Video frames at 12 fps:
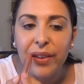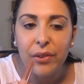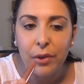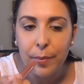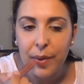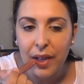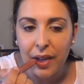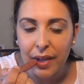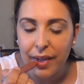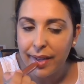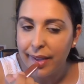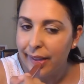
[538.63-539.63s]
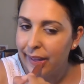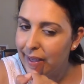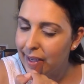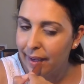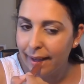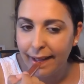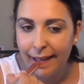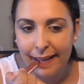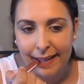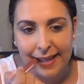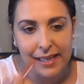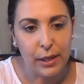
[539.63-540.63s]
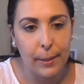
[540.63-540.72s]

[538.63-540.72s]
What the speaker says: I like these because they're really soft to apply.